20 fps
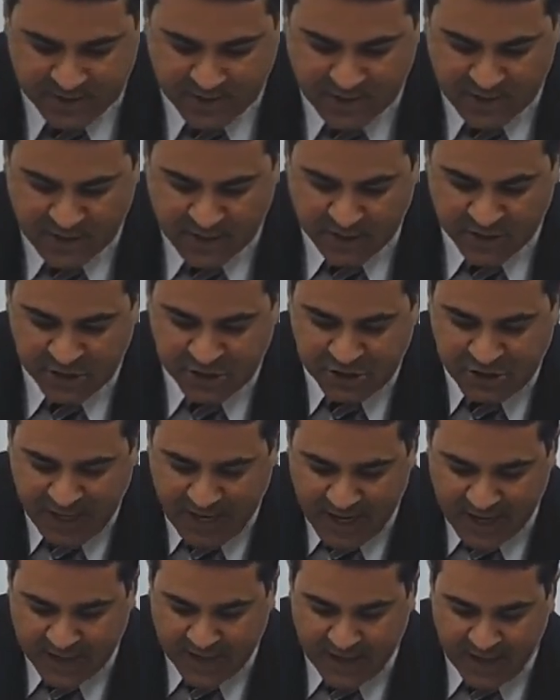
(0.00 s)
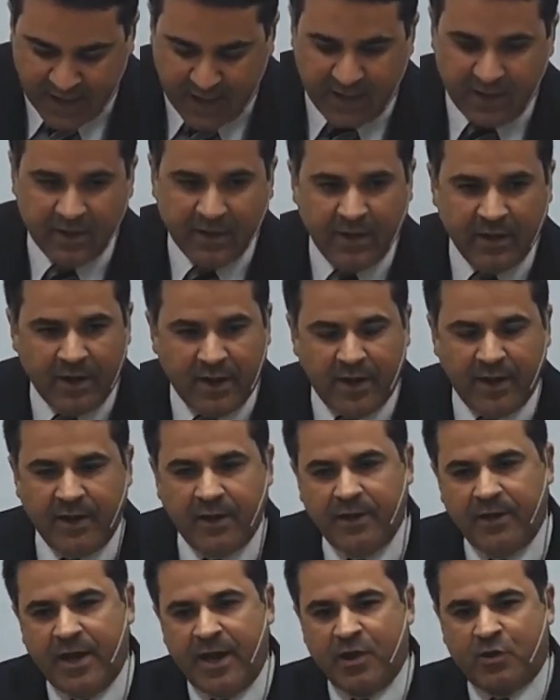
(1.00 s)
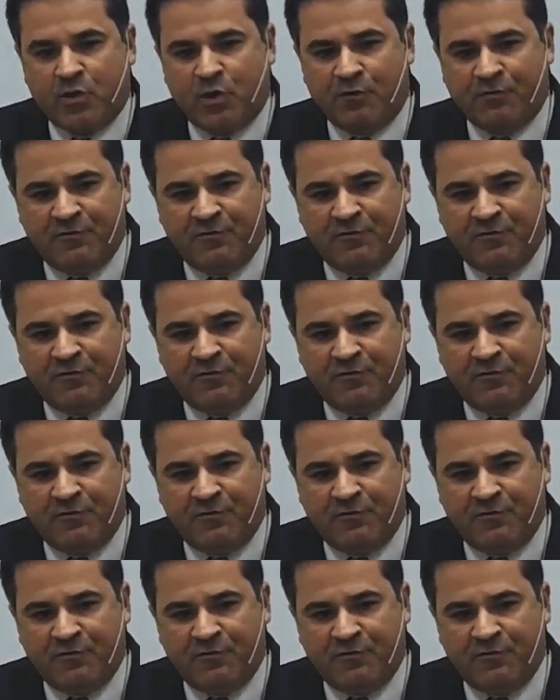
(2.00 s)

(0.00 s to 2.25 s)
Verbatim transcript: the government, governments, the leaders